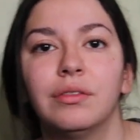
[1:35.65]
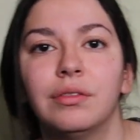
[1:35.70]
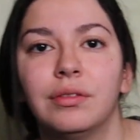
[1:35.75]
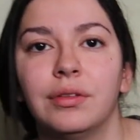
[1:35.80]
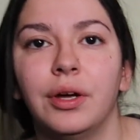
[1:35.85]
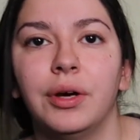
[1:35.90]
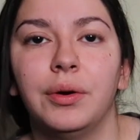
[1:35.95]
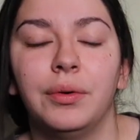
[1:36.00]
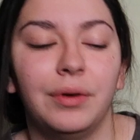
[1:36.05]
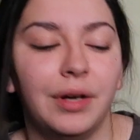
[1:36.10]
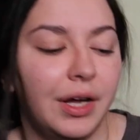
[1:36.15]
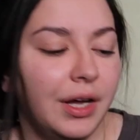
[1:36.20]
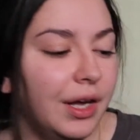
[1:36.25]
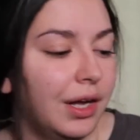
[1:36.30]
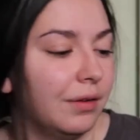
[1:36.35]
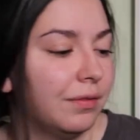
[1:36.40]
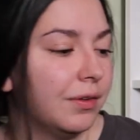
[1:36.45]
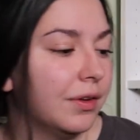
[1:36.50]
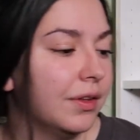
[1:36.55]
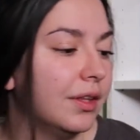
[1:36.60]
So
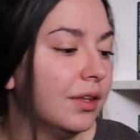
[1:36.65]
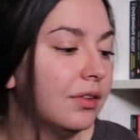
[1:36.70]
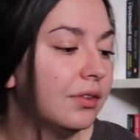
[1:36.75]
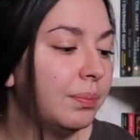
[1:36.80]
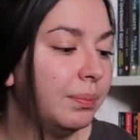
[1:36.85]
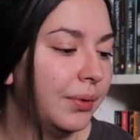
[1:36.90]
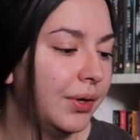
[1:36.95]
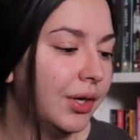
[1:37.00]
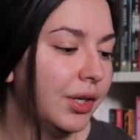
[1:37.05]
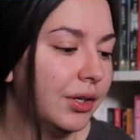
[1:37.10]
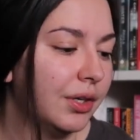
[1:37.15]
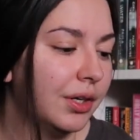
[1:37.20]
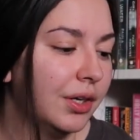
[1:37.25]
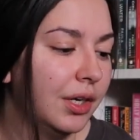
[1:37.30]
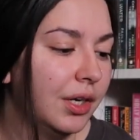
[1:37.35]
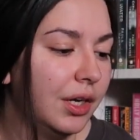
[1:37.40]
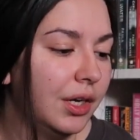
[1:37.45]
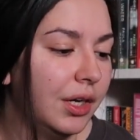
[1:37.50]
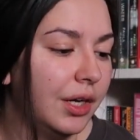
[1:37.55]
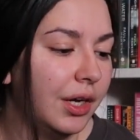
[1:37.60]
for this book,
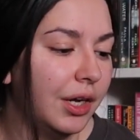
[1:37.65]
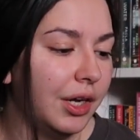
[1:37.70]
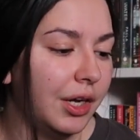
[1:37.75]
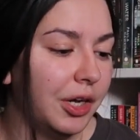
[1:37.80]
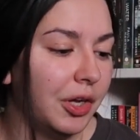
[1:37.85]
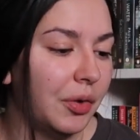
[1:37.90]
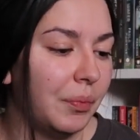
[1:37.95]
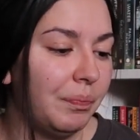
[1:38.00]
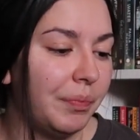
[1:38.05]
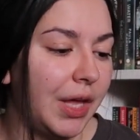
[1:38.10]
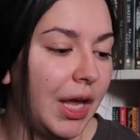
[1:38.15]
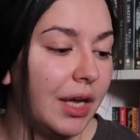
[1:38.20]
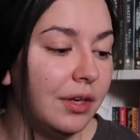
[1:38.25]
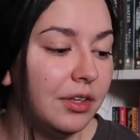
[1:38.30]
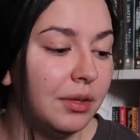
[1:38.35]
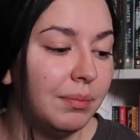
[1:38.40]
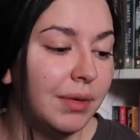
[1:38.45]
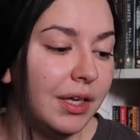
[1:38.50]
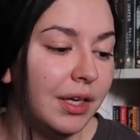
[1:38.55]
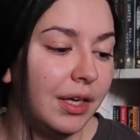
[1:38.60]

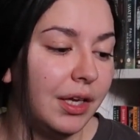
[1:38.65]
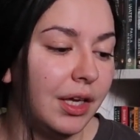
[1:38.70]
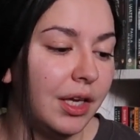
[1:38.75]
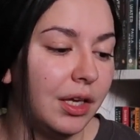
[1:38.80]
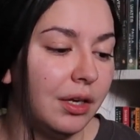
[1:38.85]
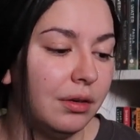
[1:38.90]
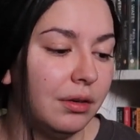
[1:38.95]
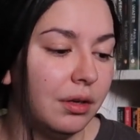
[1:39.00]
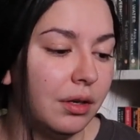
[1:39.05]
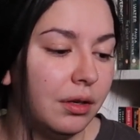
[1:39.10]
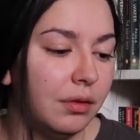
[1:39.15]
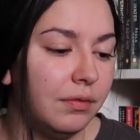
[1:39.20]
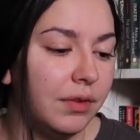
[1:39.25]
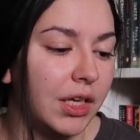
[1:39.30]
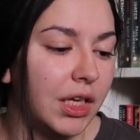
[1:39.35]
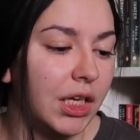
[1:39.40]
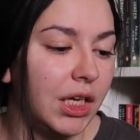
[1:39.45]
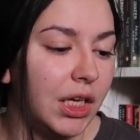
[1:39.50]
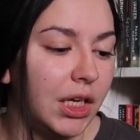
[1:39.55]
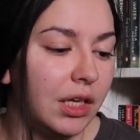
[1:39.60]
Andy McGee and
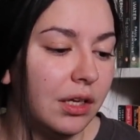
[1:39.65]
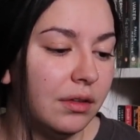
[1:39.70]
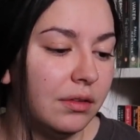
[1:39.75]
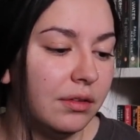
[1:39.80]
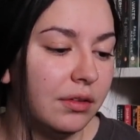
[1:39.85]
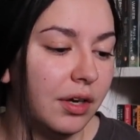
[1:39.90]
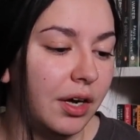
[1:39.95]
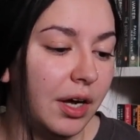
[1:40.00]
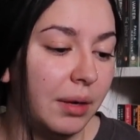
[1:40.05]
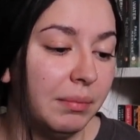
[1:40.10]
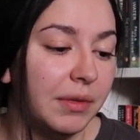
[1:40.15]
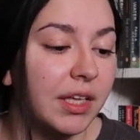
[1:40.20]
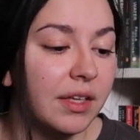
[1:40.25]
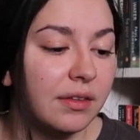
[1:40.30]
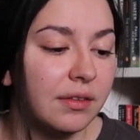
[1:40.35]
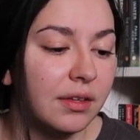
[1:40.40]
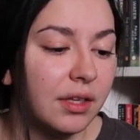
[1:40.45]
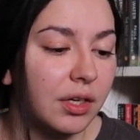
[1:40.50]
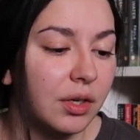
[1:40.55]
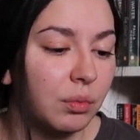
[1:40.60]
Vicky
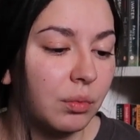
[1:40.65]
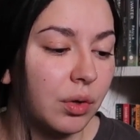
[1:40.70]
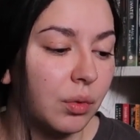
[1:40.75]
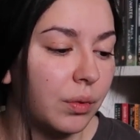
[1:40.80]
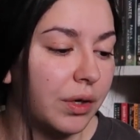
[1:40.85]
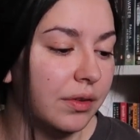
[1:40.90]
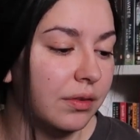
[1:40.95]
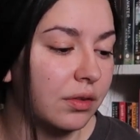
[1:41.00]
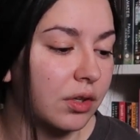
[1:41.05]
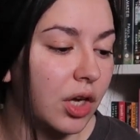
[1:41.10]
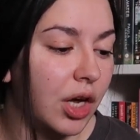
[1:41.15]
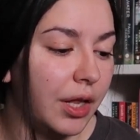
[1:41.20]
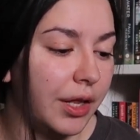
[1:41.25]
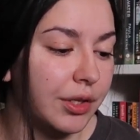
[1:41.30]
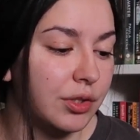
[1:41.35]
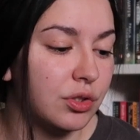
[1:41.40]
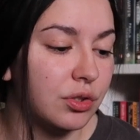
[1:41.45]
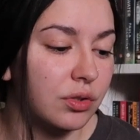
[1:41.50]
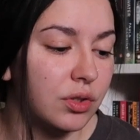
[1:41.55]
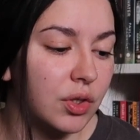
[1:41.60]
Tomlinson were once
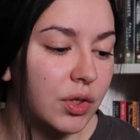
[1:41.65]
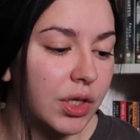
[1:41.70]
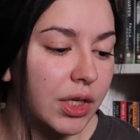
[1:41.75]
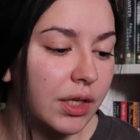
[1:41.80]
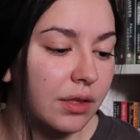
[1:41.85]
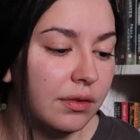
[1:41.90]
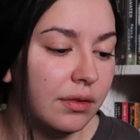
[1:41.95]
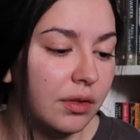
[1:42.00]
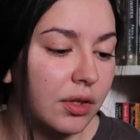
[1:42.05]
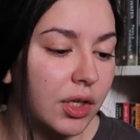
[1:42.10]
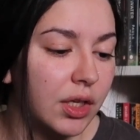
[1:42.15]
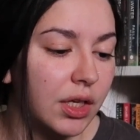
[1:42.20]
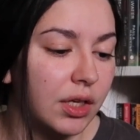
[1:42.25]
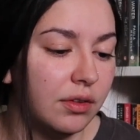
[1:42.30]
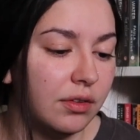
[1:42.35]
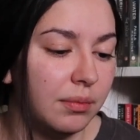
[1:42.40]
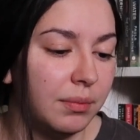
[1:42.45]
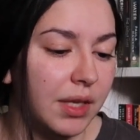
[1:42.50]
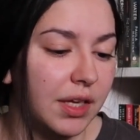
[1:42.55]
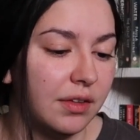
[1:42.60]
college students
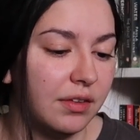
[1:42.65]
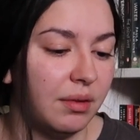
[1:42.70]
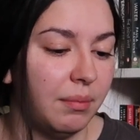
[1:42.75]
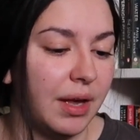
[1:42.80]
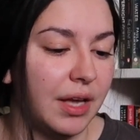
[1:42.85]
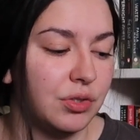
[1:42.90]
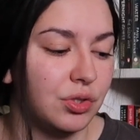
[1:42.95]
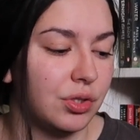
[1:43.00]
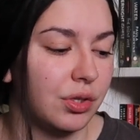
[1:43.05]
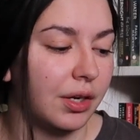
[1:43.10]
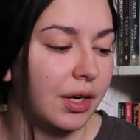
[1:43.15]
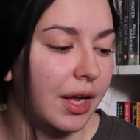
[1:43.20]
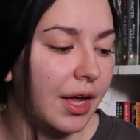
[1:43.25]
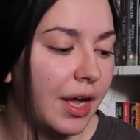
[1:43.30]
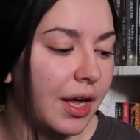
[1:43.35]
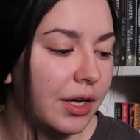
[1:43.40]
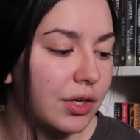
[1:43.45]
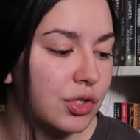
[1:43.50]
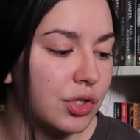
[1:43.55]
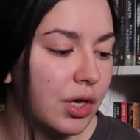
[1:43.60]
looking to make some extra
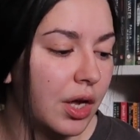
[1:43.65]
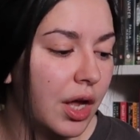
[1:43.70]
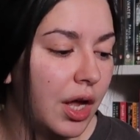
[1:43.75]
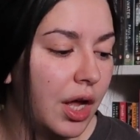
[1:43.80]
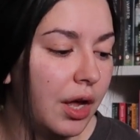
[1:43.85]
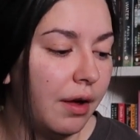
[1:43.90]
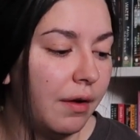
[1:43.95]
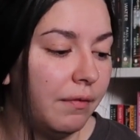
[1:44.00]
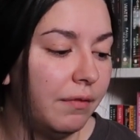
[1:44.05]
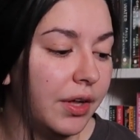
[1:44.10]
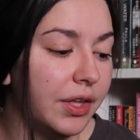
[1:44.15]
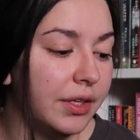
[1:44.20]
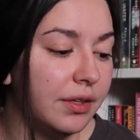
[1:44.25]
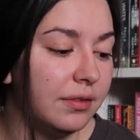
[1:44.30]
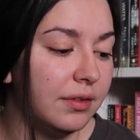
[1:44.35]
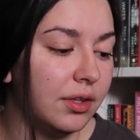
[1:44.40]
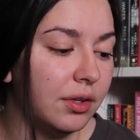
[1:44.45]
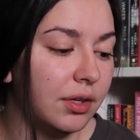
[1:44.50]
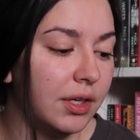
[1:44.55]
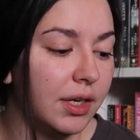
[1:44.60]
cash,
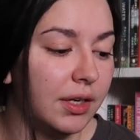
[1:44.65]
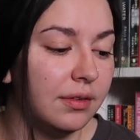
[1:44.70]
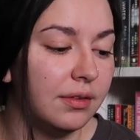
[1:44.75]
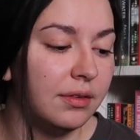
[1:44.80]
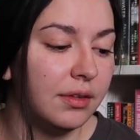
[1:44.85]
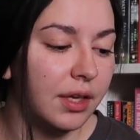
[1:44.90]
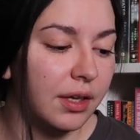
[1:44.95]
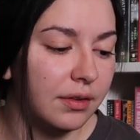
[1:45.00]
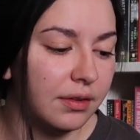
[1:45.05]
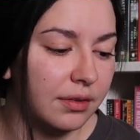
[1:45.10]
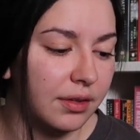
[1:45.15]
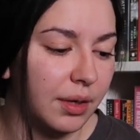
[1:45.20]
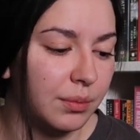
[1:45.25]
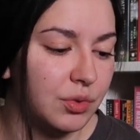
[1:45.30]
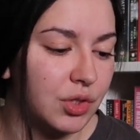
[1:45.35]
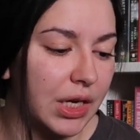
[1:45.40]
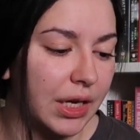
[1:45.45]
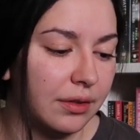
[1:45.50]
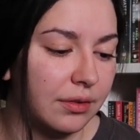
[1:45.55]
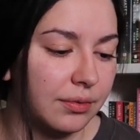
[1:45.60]
volunteering as test
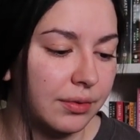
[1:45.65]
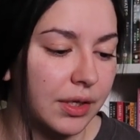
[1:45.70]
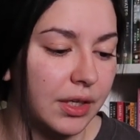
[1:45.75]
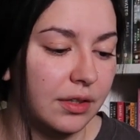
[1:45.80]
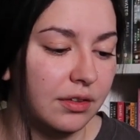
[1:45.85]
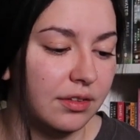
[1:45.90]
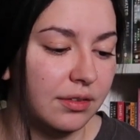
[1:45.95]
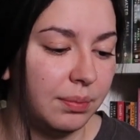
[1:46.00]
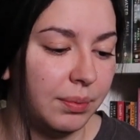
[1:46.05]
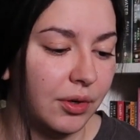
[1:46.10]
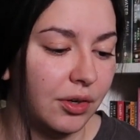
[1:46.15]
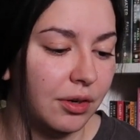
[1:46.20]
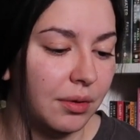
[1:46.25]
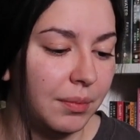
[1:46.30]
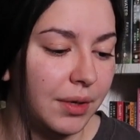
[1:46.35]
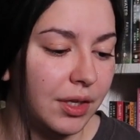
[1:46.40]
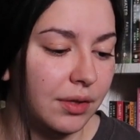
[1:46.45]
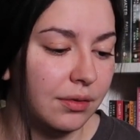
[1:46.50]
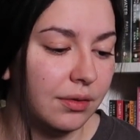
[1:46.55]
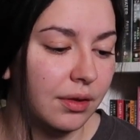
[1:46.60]
subjects for an
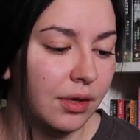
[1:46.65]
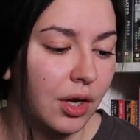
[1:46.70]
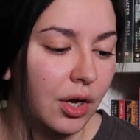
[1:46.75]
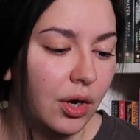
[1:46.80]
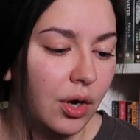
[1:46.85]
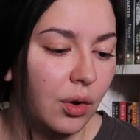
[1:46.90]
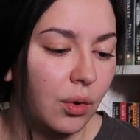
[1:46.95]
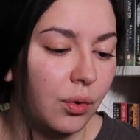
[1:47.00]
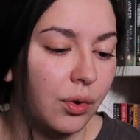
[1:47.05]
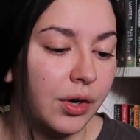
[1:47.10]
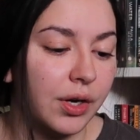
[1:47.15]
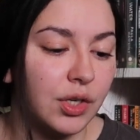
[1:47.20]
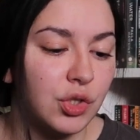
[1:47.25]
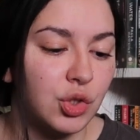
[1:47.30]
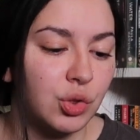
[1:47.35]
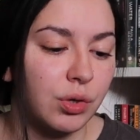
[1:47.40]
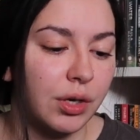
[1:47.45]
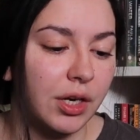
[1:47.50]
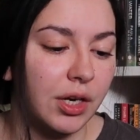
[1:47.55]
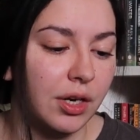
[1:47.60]
experiment
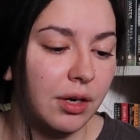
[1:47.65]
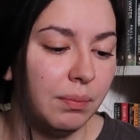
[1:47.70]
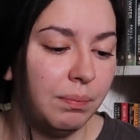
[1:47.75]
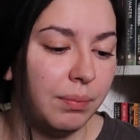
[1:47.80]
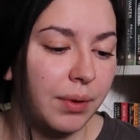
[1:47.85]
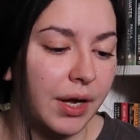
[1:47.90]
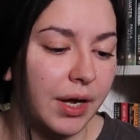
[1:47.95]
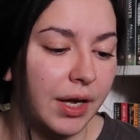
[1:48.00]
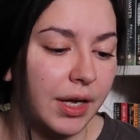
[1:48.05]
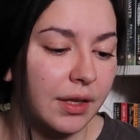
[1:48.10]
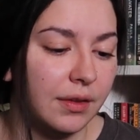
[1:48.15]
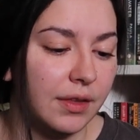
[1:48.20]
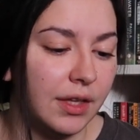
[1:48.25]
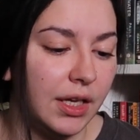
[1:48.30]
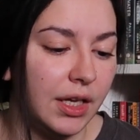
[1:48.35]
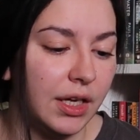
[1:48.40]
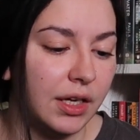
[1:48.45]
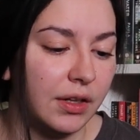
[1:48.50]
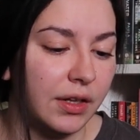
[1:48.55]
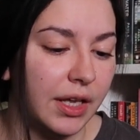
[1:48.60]
orchestrated by
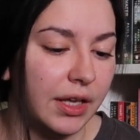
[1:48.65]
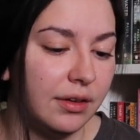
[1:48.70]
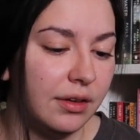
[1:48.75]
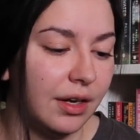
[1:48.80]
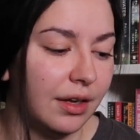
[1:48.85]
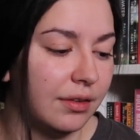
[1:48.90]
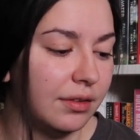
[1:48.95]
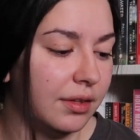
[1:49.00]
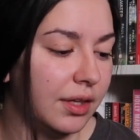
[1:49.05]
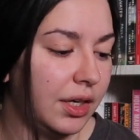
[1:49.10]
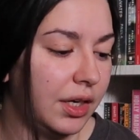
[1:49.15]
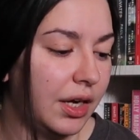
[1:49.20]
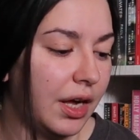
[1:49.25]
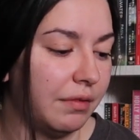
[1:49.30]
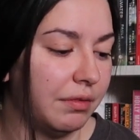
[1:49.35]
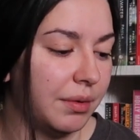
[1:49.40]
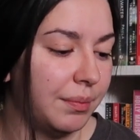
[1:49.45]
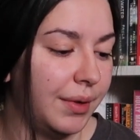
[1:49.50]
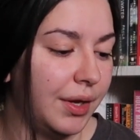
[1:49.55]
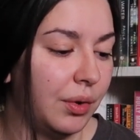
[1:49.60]
the clandestine
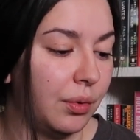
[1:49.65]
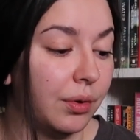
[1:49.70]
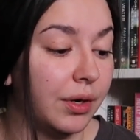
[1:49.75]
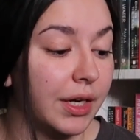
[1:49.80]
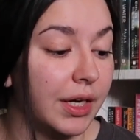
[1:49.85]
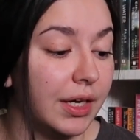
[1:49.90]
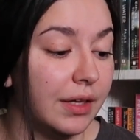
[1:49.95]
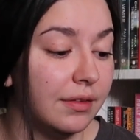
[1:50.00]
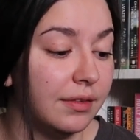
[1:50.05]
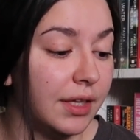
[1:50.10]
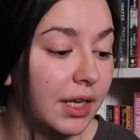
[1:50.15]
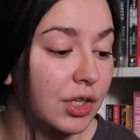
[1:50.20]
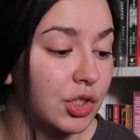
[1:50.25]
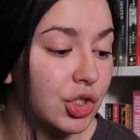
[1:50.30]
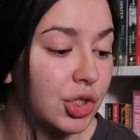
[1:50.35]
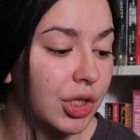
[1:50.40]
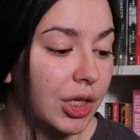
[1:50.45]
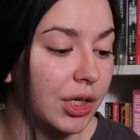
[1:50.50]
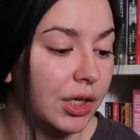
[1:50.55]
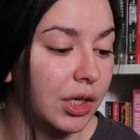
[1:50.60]
government
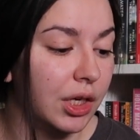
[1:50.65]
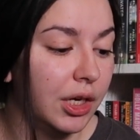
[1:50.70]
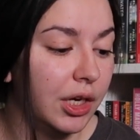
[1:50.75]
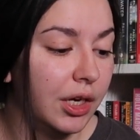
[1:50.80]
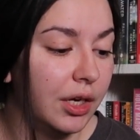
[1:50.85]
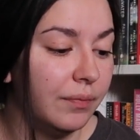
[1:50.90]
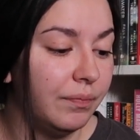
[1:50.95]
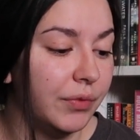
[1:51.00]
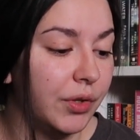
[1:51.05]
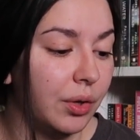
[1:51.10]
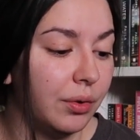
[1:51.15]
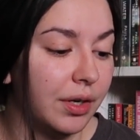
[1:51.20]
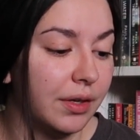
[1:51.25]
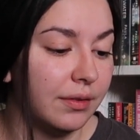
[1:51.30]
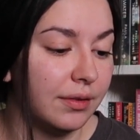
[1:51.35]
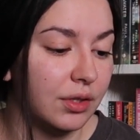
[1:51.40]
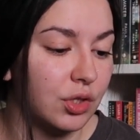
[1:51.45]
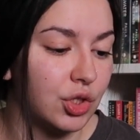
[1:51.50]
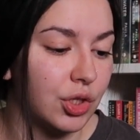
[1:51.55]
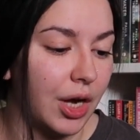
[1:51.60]
organization known
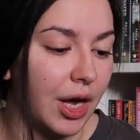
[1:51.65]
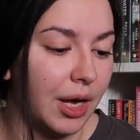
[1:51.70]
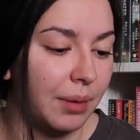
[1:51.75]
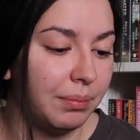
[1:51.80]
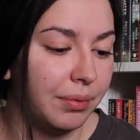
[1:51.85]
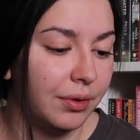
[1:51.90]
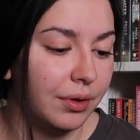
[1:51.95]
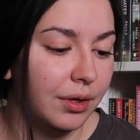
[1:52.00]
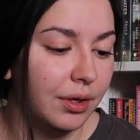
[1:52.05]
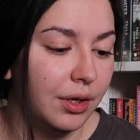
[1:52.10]
as the Shop.